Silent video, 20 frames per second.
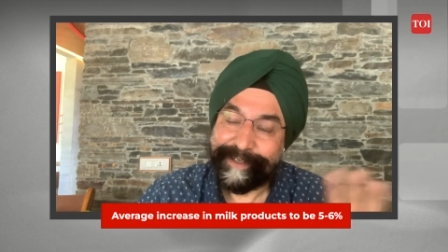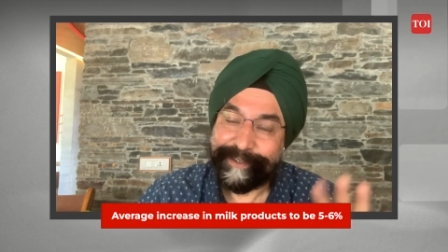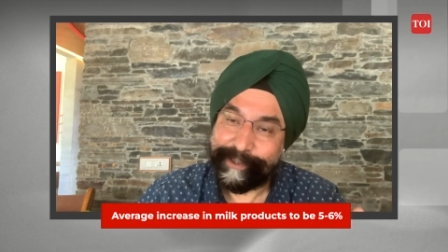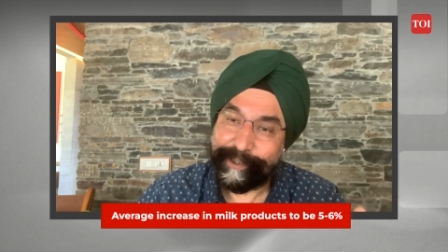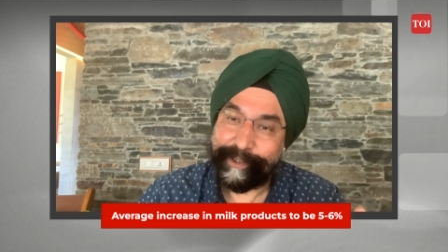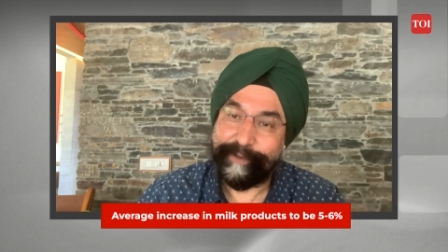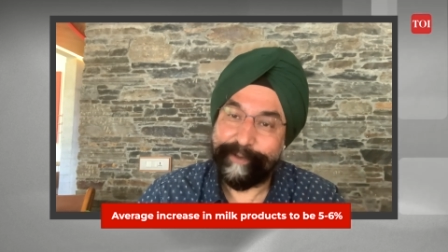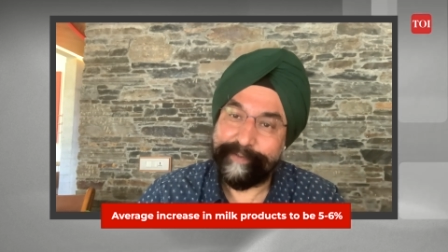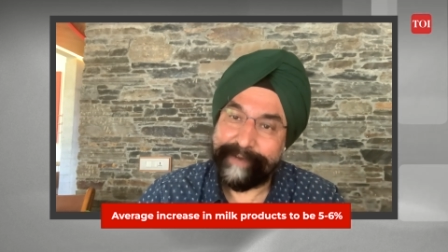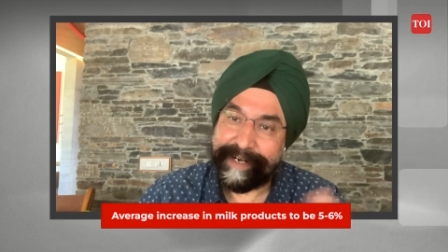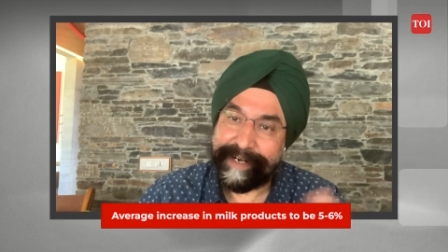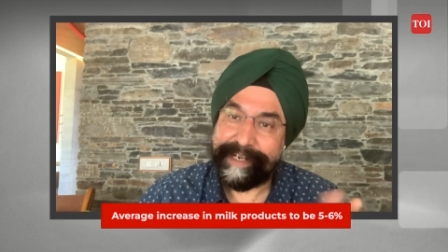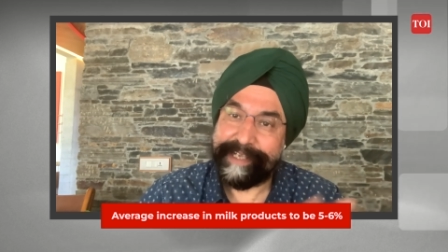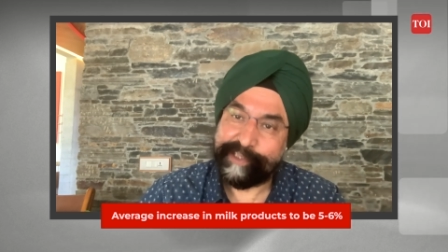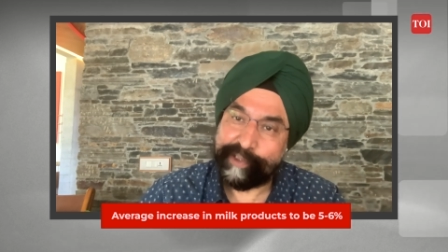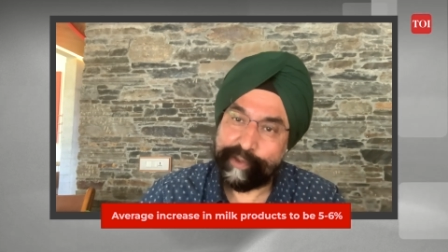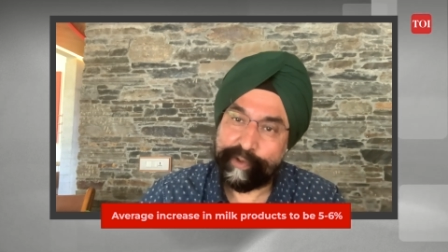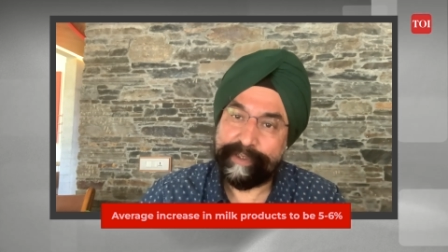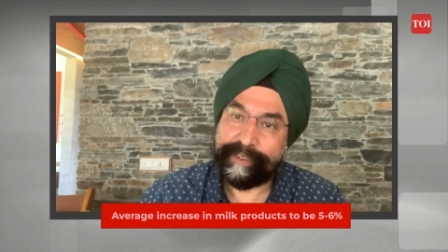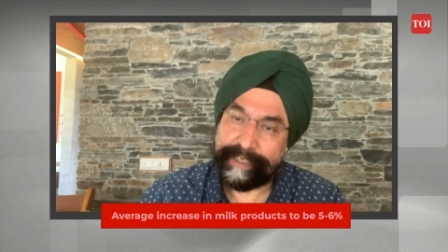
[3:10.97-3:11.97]
So one has
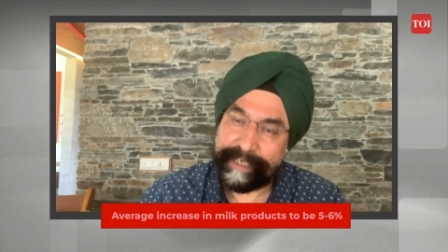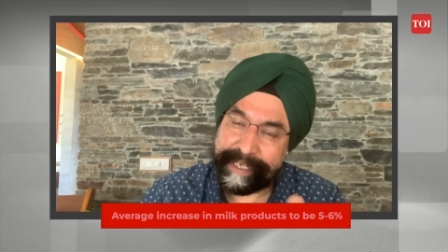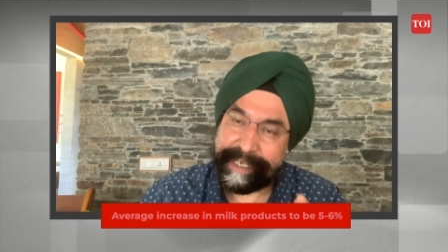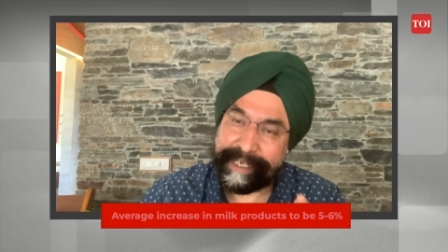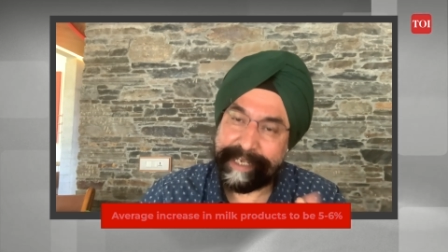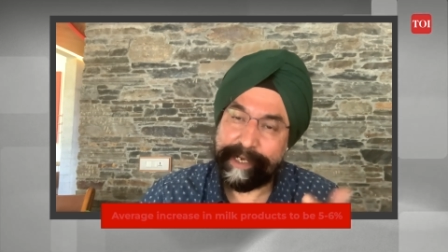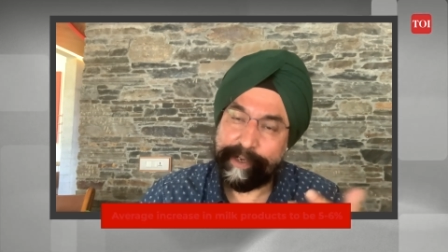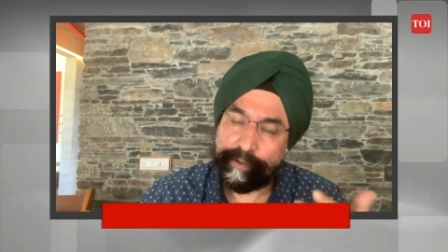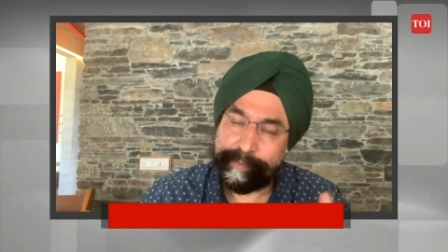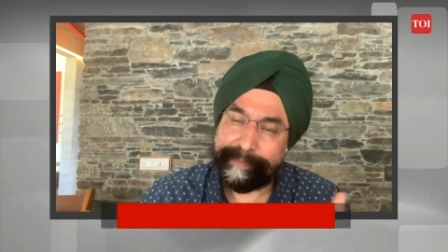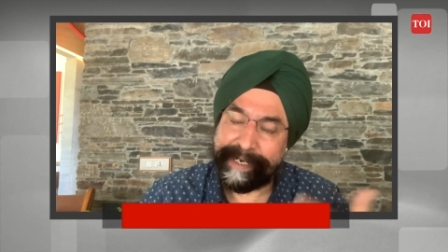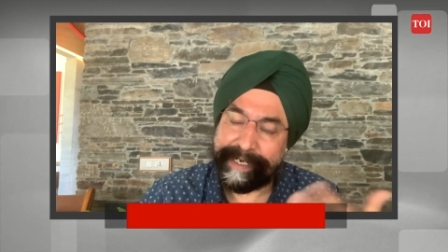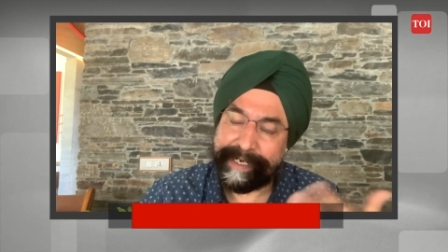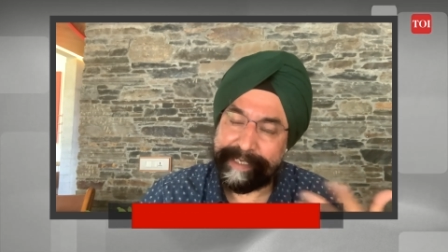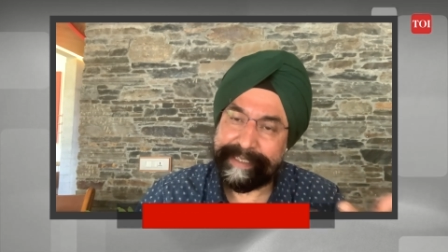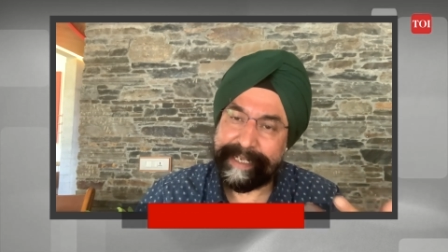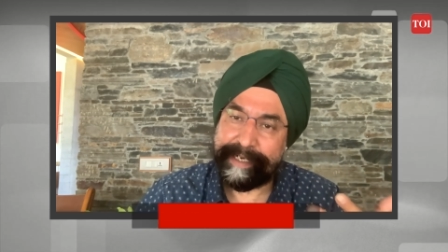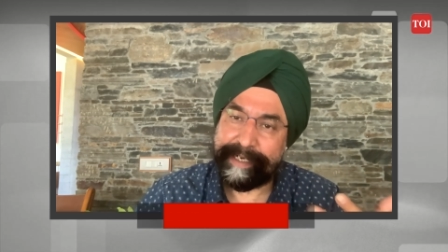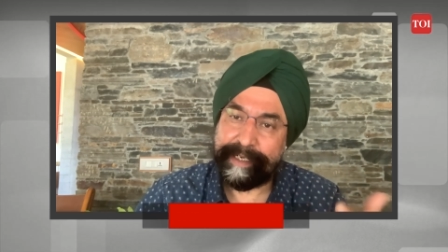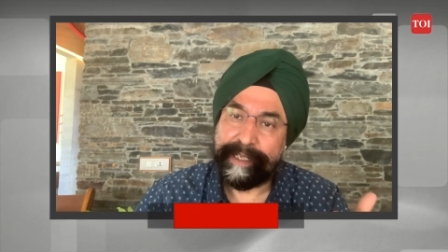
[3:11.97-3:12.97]
to take into
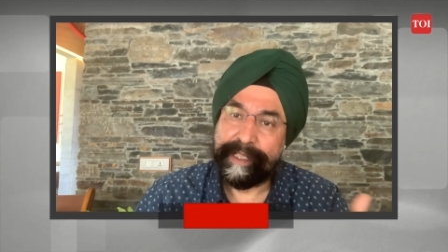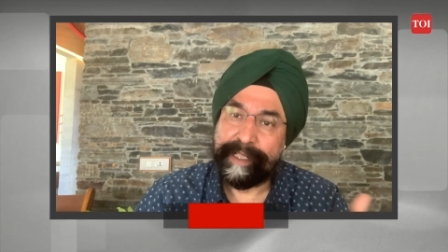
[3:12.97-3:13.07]
mind that